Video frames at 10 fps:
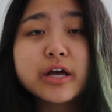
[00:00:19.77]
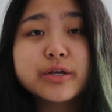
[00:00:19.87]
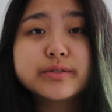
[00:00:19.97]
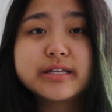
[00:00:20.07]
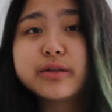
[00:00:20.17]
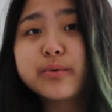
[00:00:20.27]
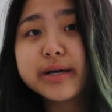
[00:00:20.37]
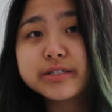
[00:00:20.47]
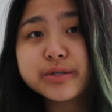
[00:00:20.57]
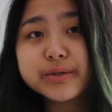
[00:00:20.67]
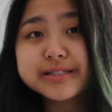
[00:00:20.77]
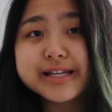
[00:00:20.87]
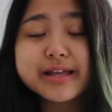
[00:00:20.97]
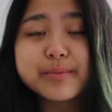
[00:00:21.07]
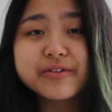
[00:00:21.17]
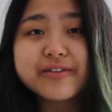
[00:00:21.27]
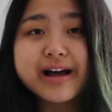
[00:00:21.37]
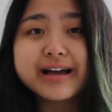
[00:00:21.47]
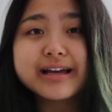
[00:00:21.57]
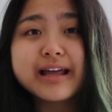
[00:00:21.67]
using the Wix tools that they
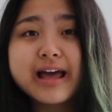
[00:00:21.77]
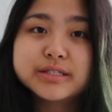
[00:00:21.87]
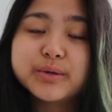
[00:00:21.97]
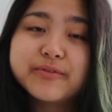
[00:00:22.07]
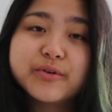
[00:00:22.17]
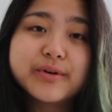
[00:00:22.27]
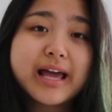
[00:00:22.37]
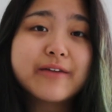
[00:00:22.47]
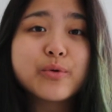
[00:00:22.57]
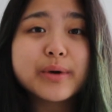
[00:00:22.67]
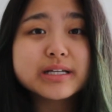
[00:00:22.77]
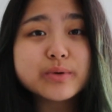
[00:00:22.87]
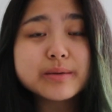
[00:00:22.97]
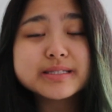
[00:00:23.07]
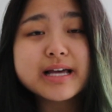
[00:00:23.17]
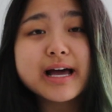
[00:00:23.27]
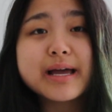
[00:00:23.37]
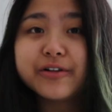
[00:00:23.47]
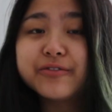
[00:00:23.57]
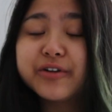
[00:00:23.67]
provide. So if you already have a Wix
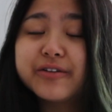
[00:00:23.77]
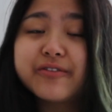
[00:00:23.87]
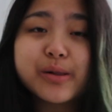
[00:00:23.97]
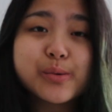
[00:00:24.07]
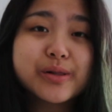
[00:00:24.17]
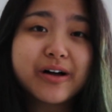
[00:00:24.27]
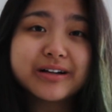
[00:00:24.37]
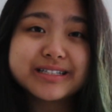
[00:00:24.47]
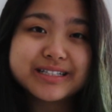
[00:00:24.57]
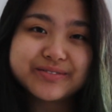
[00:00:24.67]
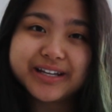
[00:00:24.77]
website, feel free to follow along to this